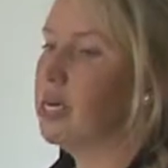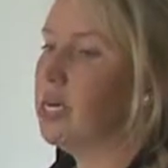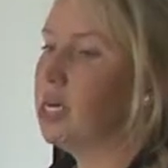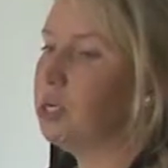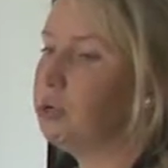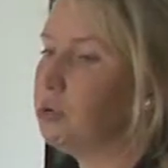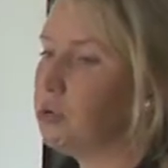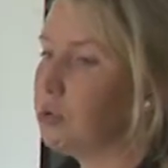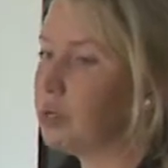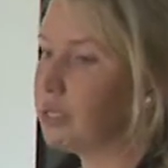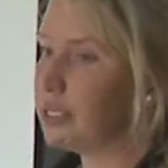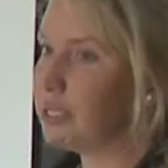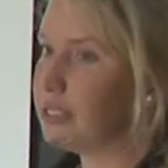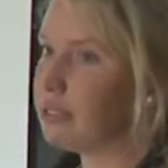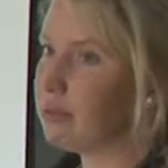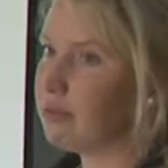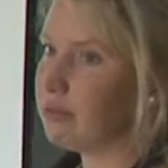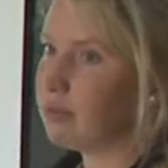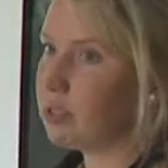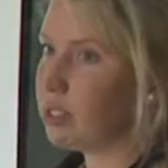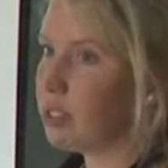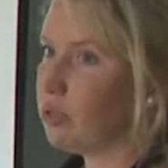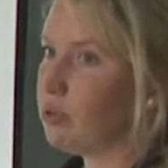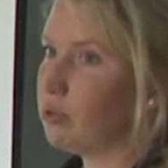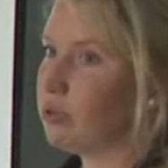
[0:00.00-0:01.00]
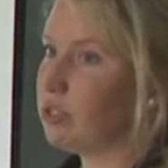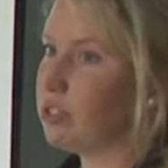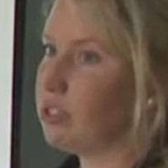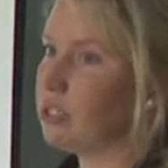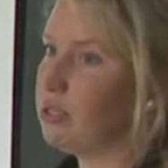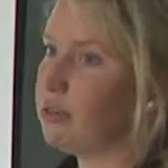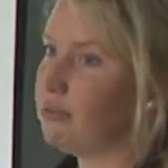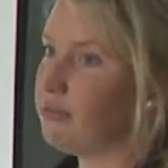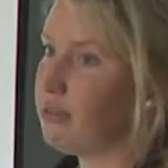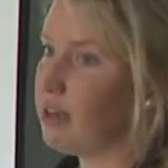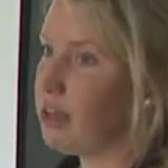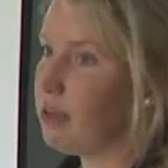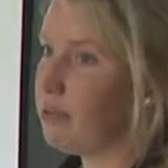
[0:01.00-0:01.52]
organisms in order to
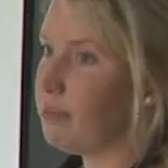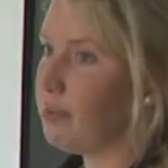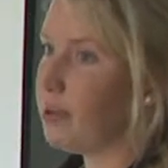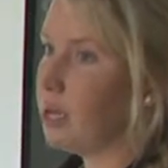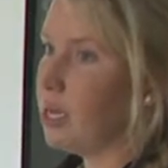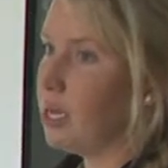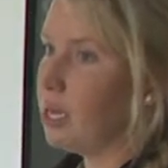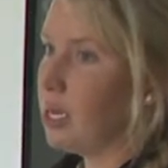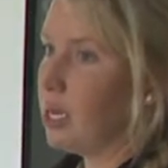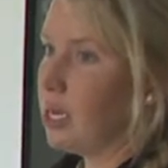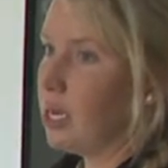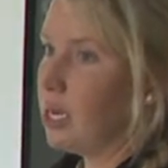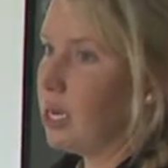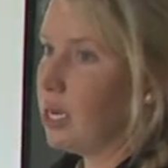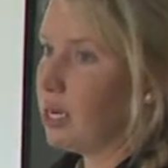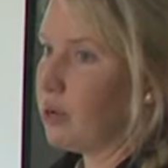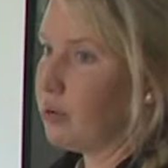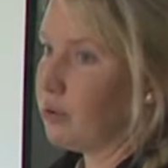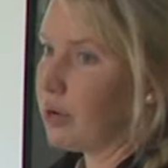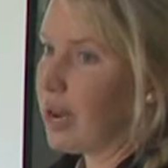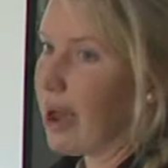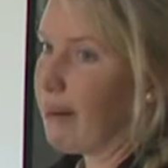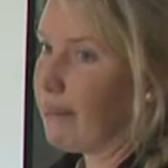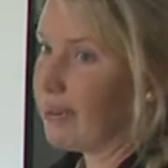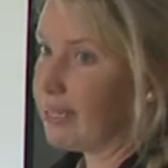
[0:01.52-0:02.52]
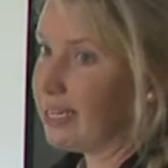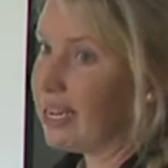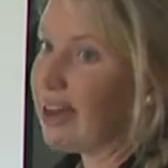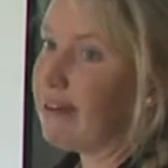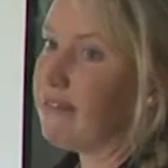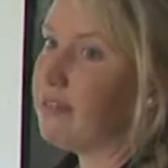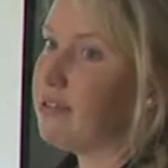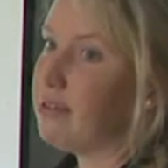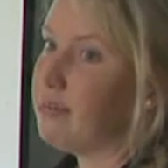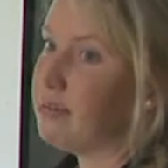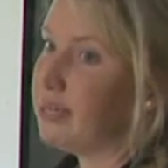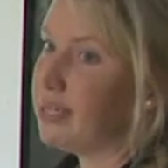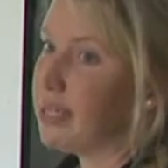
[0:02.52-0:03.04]
develop a good habitat
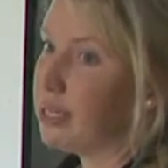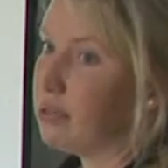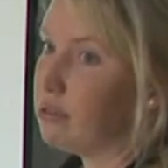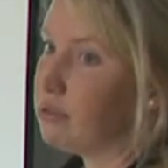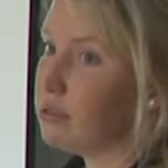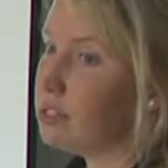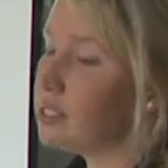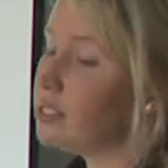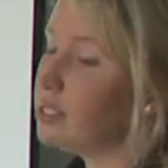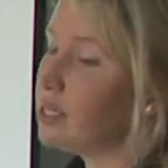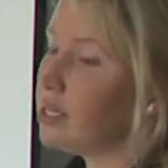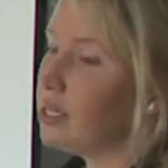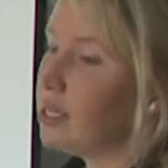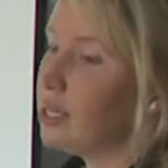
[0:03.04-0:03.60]
for themselves.